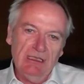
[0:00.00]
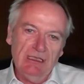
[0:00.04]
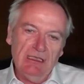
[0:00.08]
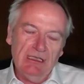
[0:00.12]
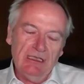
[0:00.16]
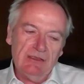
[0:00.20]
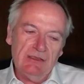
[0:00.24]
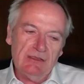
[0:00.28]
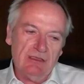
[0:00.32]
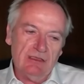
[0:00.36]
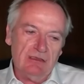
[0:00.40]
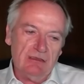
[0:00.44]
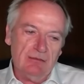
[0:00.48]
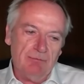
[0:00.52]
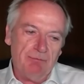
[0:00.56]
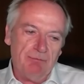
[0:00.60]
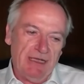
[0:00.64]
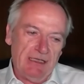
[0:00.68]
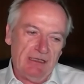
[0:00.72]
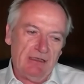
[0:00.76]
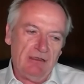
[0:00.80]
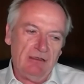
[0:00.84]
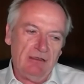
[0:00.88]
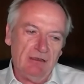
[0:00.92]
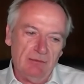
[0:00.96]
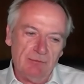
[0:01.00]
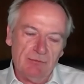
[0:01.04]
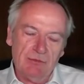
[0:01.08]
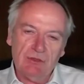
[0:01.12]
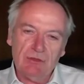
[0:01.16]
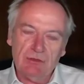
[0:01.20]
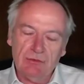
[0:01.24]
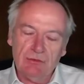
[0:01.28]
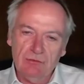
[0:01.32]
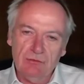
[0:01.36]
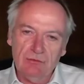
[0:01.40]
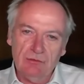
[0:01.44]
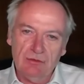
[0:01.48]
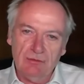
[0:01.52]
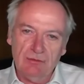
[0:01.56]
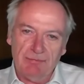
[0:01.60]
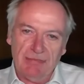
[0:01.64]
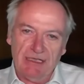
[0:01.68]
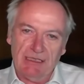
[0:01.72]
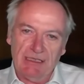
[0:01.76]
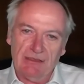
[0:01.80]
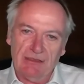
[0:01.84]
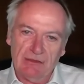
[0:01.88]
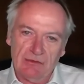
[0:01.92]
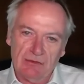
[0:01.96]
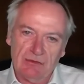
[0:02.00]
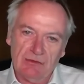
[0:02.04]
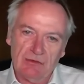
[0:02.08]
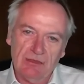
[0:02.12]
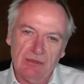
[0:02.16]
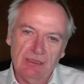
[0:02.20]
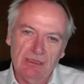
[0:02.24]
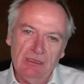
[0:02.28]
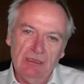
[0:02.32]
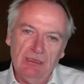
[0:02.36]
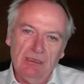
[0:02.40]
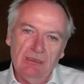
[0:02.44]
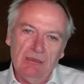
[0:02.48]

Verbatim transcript: is that the backup to the bank's